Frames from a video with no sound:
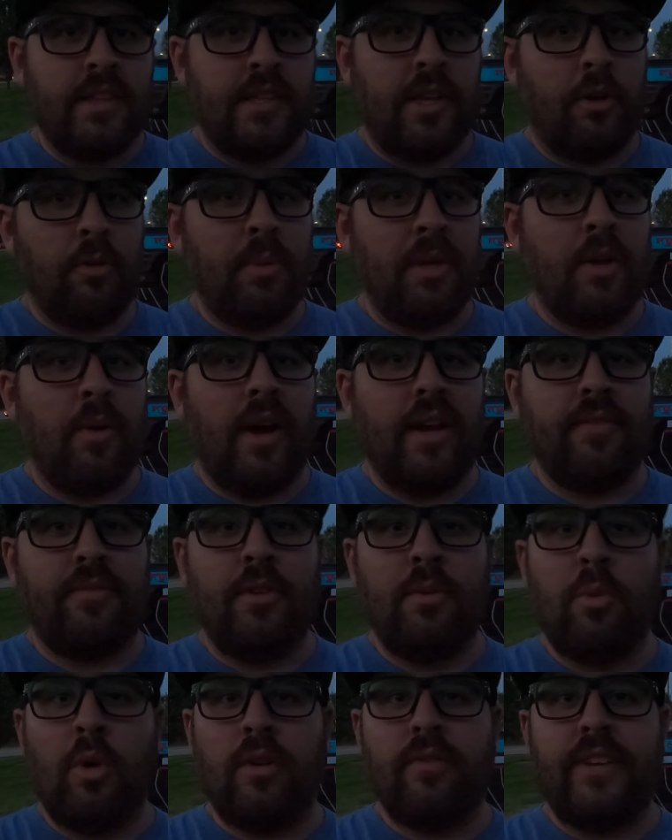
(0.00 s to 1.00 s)
There will be quite a
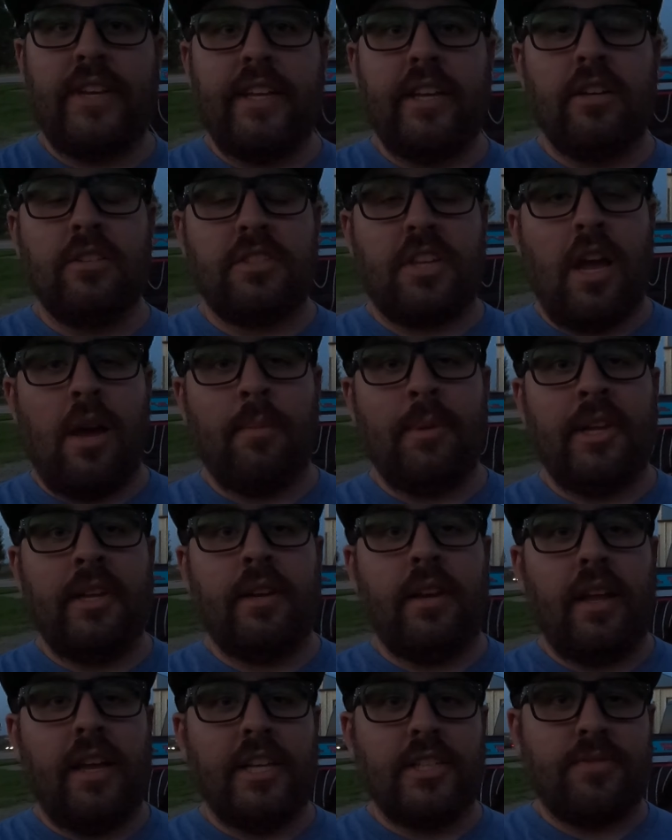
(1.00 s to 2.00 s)
few more videos
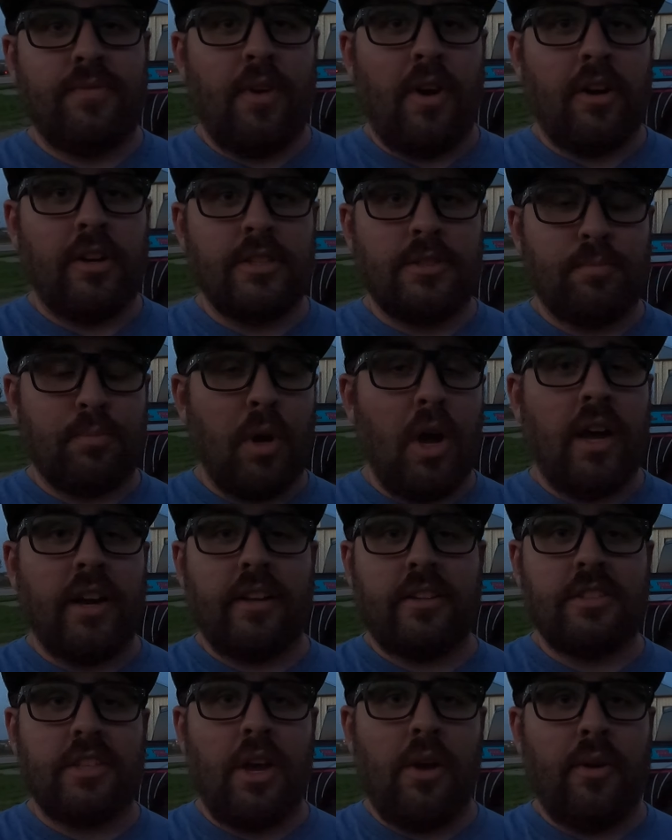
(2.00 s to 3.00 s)
coming as far as
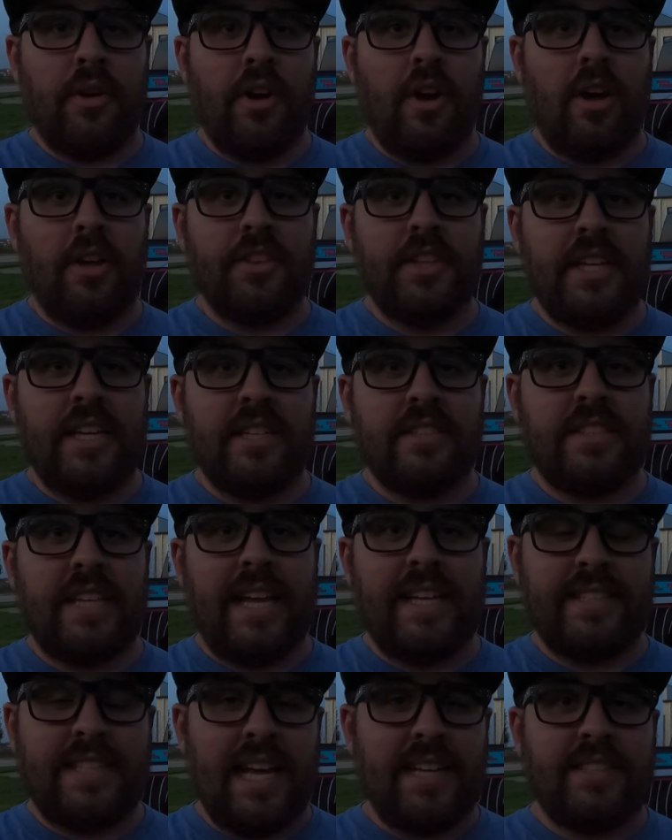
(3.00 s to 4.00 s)
products going on this
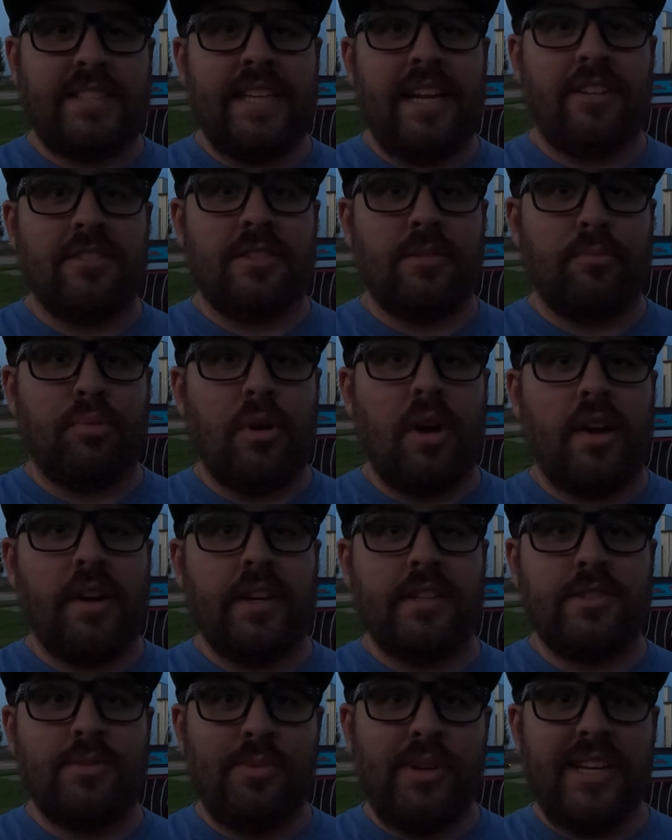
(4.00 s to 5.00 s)
and testing out some
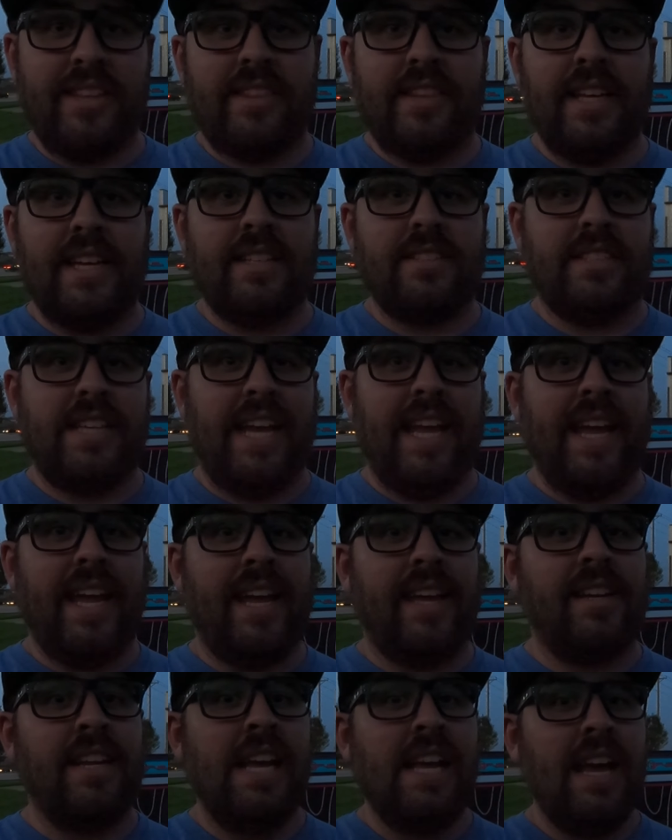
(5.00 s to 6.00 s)
products with this,
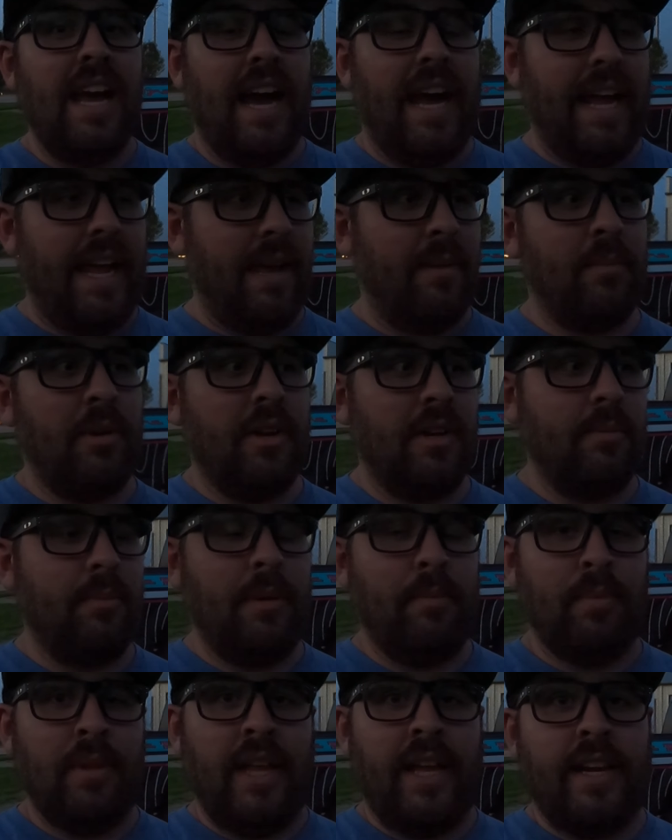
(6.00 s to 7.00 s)
and I am going to
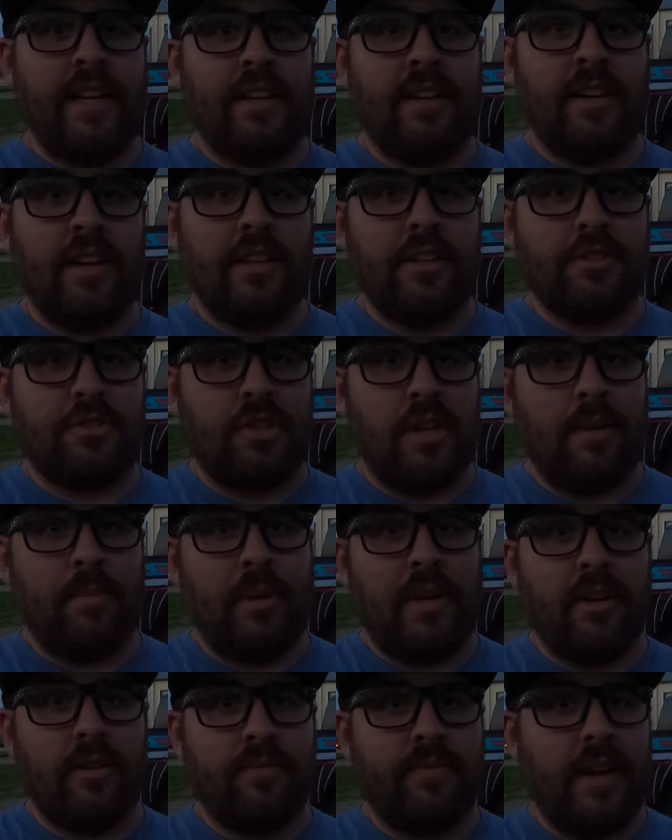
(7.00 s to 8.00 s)
be planning another
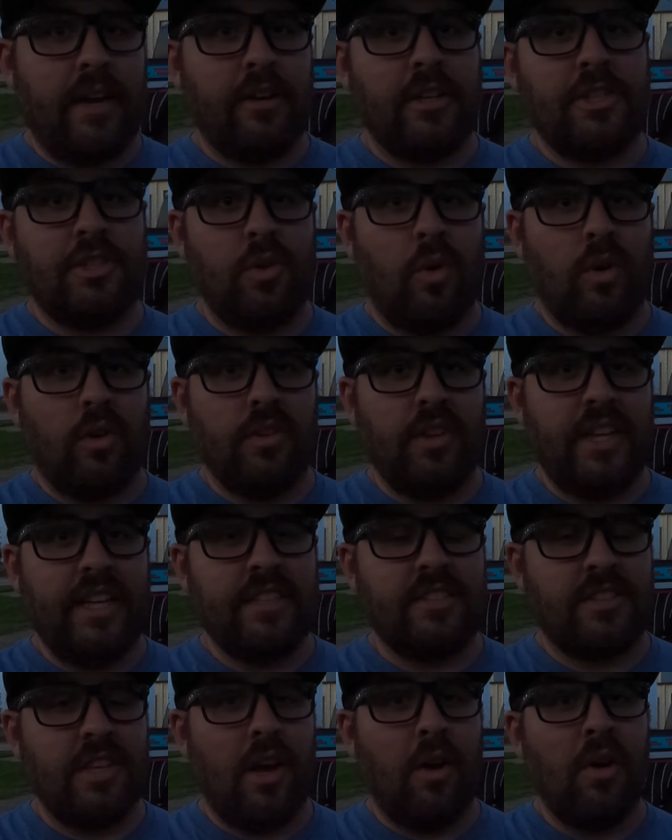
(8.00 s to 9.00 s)
trip here very
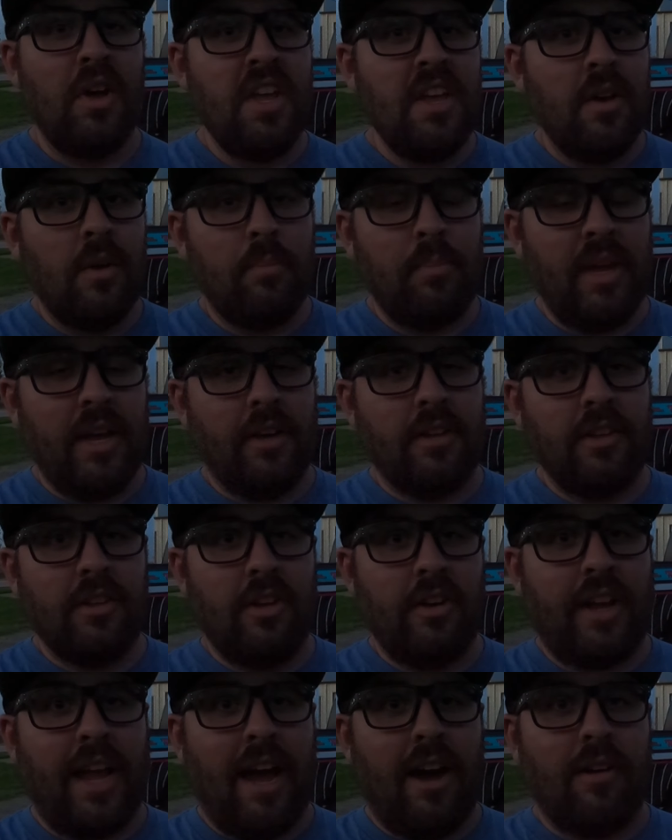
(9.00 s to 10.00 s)
shortly, so be on the
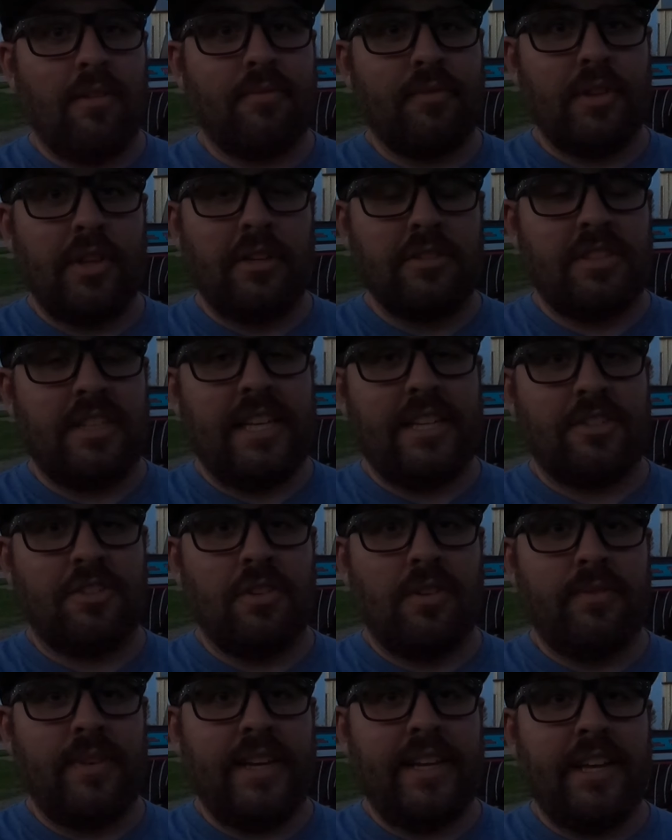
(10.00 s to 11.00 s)
lookout for those
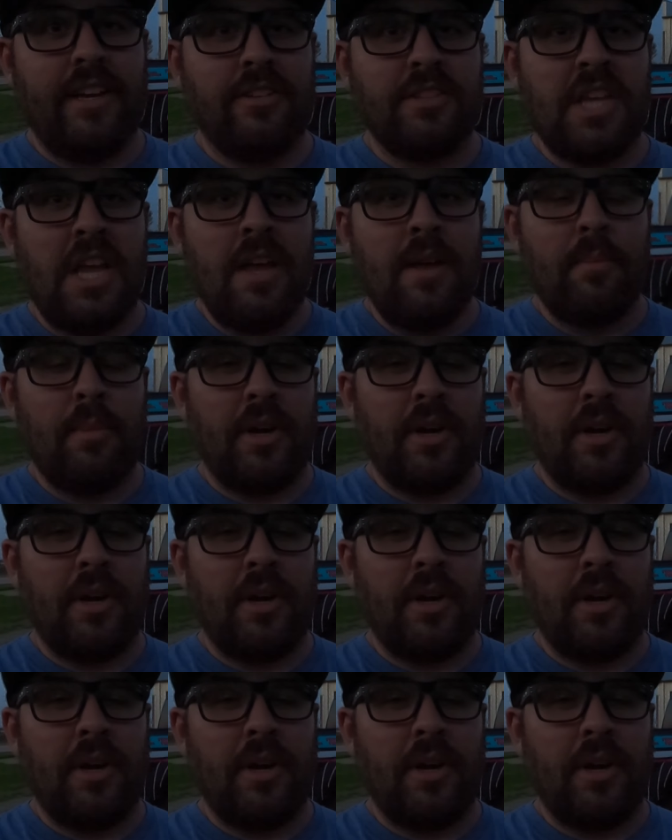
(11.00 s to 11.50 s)
additional videos.